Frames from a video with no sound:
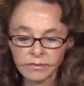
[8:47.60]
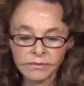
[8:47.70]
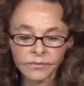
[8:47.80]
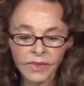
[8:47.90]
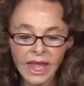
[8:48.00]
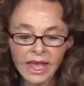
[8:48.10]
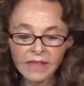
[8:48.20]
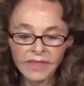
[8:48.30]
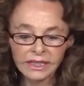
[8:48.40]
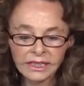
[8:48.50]

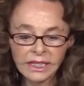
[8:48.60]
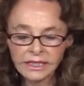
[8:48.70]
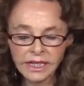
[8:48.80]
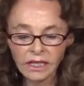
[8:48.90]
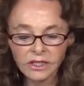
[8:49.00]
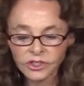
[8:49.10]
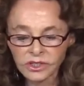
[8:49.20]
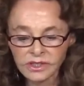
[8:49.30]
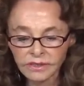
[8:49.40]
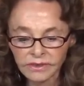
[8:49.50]
that an
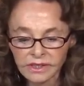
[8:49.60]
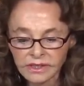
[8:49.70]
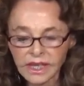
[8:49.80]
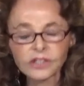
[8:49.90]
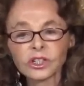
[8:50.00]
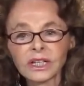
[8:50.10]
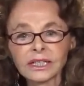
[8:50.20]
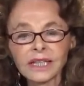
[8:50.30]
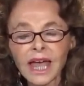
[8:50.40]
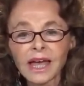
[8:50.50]
intelligent civilization
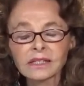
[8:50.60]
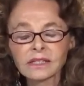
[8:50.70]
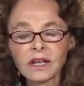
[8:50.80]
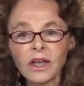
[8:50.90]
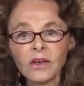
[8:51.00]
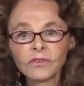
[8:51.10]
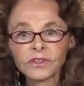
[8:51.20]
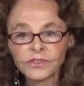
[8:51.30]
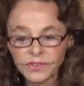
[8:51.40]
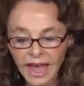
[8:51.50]
can last
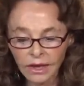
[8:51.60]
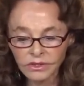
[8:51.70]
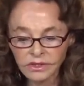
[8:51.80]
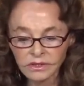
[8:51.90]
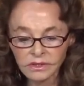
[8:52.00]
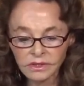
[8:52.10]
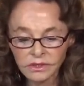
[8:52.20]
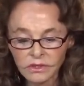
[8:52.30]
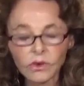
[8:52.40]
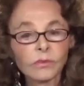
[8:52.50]
for
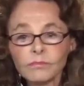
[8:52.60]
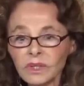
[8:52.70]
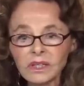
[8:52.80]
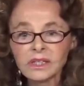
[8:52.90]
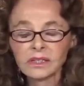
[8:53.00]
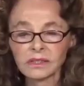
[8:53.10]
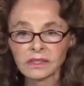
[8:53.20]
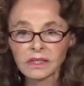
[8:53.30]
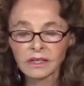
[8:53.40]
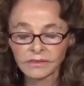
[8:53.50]
thousands or
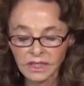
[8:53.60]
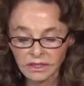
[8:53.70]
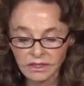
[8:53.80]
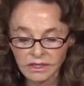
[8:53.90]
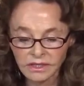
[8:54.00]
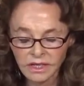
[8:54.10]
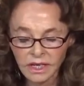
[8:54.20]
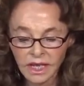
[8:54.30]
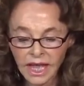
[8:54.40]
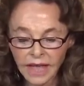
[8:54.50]
millions of years.
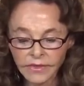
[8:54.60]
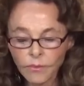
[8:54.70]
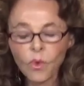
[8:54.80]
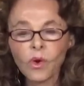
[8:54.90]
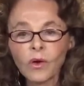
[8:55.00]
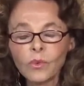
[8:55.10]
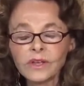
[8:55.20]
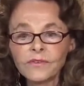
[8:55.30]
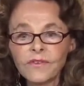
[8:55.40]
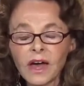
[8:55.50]
And the more
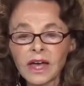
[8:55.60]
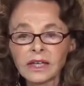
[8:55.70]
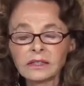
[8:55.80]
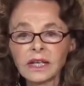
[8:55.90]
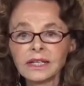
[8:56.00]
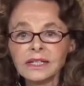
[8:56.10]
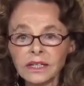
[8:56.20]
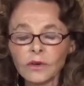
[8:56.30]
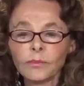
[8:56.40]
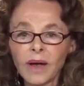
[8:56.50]
we find
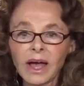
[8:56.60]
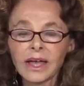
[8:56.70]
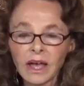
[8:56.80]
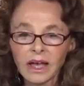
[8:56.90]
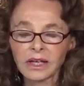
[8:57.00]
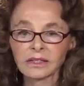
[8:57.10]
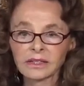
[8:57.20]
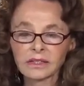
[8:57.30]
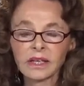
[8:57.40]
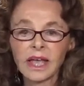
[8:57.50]
nearby
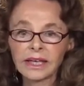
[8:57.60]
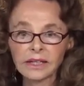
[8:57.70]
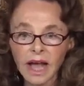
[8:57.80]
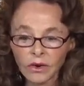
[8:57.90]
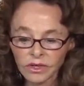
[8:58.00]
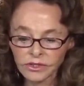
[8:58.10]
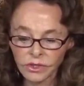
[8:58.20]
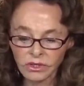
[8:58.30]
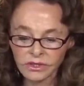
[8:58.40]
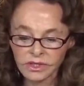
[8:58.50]
us and our
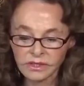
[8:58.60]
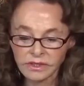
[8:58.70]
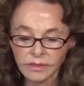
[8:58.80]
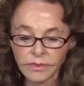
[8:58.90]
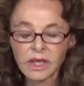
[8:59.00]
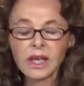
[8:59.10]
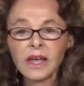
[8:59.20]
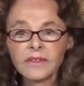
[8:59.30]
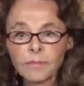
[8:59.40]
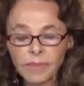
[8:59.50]
solar system,
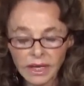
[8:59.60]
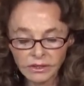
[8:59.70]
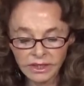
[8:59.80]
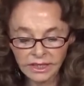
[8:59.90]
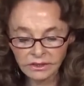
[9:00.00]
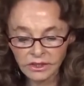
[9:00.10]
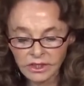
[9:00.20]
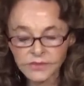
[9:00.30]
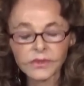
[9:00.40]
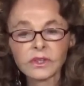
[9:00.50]
the better it
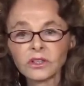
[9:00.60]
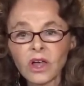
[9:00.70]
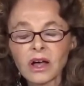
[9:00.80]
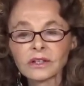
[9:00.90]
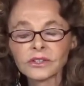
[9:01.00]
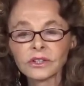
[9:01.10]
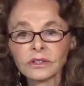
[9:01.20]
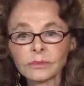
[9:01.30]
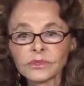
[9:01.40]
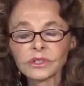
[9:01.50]
looks for the long
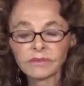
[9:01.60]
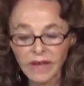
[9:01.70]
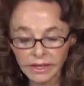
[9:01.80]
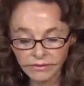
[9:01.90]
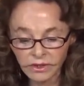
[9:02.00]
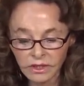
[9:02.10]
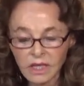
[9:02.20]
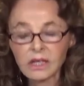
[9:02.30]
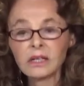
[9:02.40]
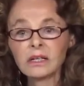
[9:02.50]
term survival